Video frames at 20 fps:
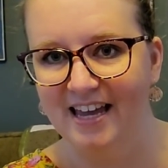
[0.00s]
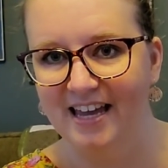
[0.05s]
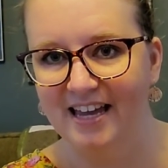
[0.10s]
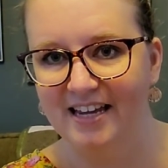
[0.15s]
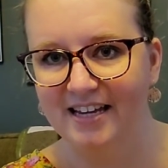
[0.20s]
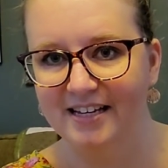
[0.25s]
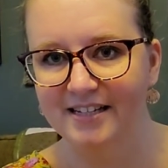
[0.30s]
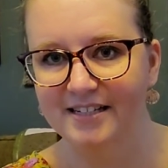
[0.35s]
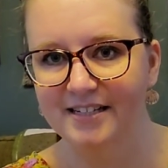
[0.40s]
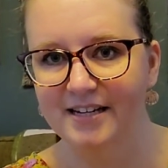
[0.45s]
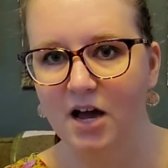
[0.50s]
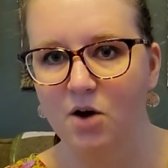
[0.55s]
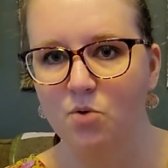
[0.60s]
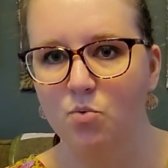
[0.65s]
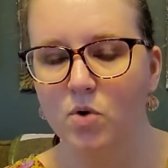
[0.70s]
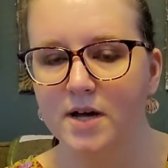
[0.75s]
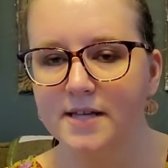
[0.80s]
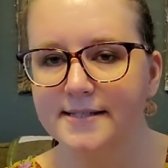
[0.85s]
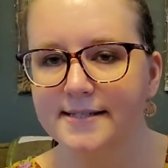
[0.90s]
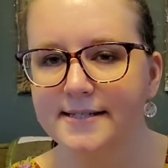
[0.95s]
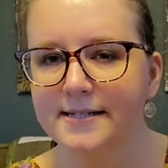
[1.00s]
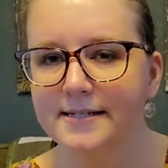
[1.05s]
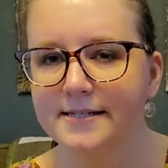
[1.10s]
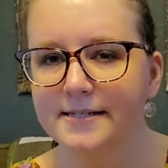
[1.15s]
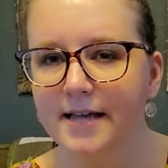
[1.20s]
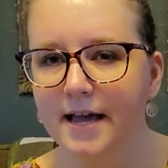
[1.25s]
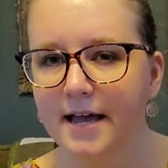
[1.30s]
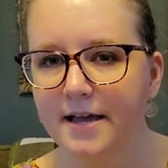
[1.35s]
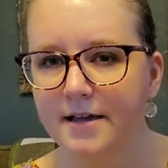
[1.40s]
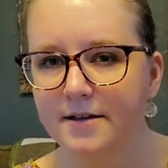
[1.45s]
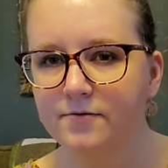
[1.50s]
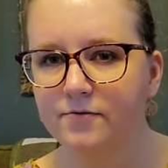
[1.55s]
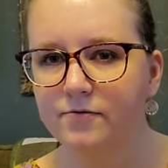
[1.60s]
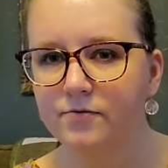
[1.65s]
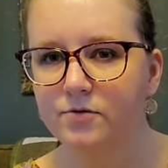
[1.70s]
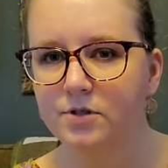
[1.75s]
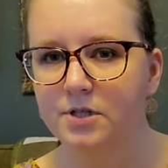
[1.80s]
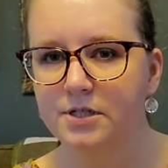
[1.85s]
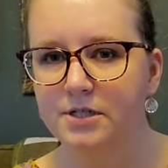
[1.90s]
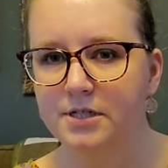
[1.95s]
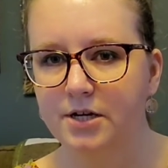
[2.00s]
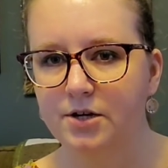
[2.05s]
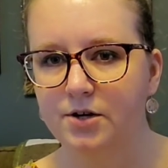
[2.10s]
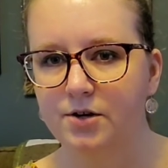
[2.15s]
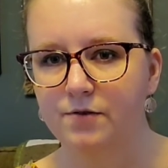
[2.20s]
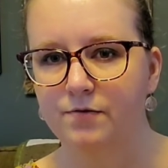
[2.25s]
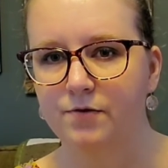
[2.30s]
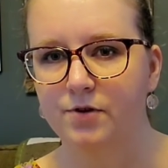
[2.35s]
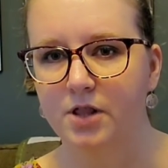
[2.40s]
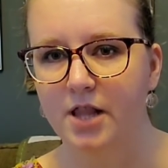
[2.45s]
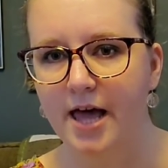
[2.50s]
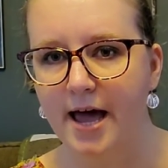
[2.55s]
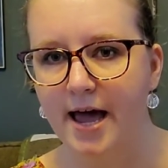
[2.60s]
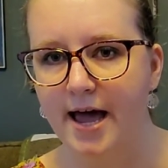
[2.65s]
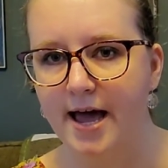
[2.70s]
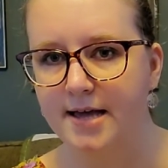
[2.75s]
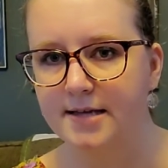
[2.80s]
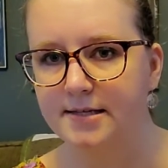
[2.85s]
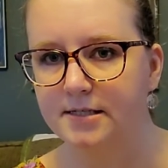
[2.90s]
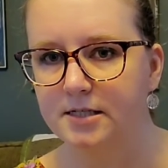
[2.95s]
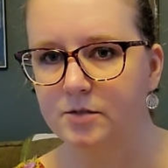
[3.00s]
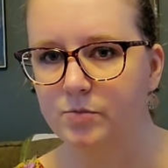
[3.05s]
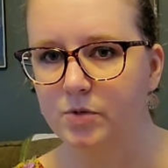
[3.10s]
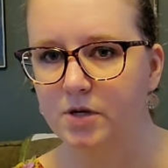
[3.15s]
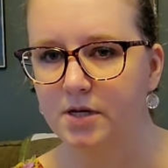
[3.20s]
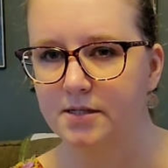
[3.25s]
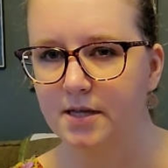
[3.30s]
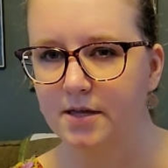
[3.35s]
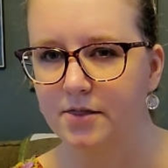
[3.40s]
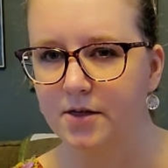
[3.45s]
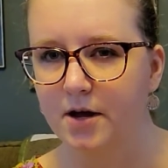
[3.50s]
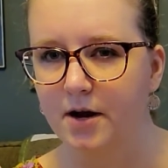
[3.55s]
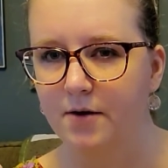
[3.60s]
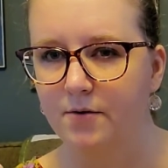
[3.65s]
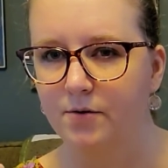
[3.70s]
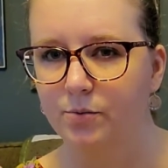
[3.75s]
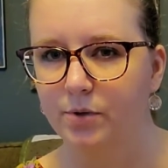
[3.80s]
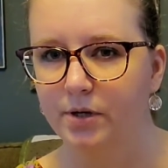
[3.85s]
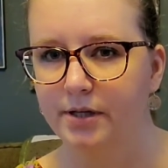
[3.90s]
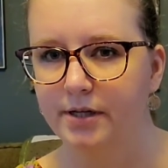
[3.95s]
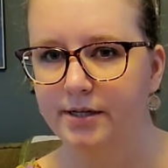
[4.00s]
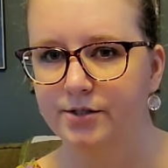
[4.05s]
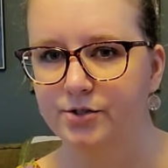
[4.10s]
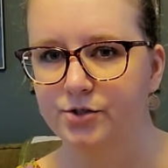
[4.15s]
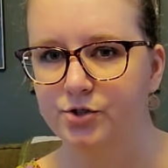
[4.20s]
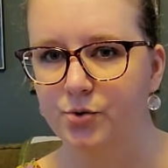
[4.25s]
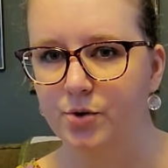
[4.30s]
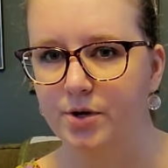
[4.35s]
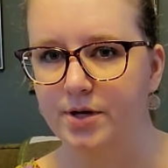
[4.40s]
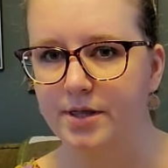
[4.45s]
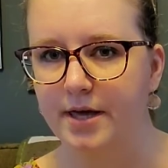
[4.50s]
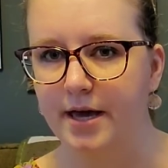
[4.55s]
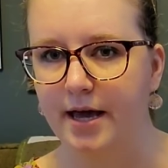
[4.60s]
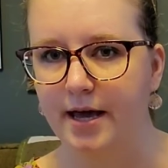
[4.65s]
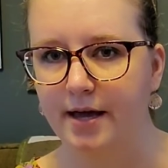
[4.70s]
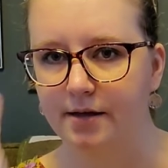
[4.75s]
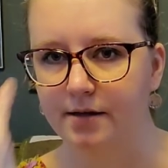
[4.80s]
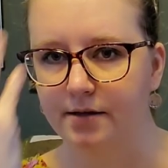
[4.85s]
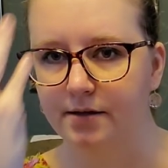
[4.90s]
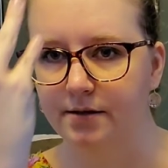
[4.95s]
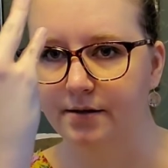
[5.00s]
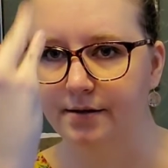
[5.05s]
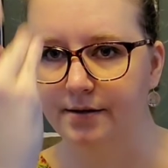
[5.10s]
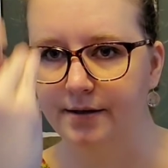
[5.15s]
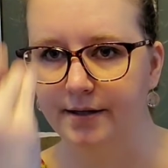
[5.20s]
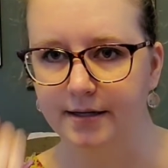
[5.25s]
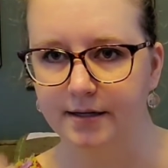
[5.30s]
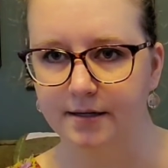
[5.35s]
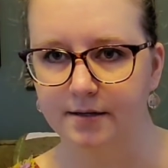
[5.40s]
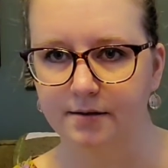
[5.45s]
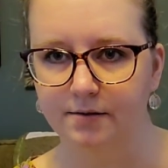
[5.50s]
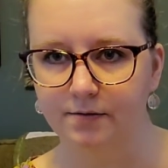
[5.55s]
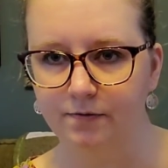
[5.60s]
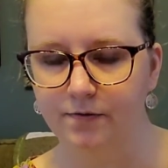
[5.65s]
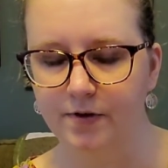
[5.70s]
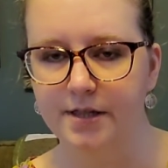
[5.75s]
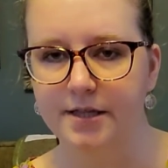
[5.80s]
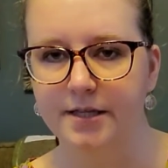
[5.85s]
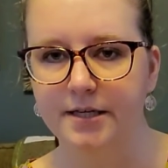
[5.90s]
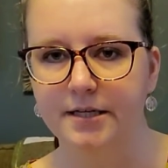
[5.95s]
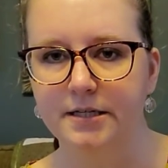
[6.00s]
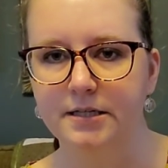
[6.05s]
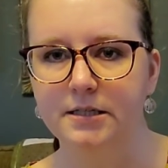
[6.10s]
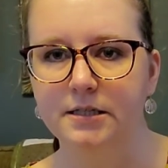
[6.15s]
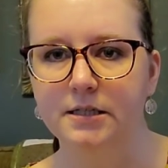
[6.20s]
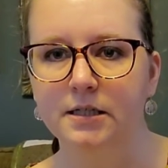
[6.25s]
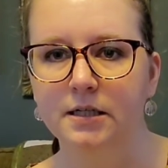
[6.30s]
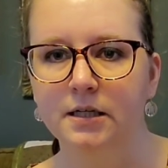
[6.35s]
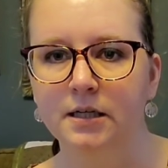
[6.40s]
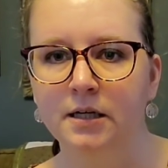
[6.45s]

and I was gonna save the deer for last because I thought I would really enjoy that like fill-in.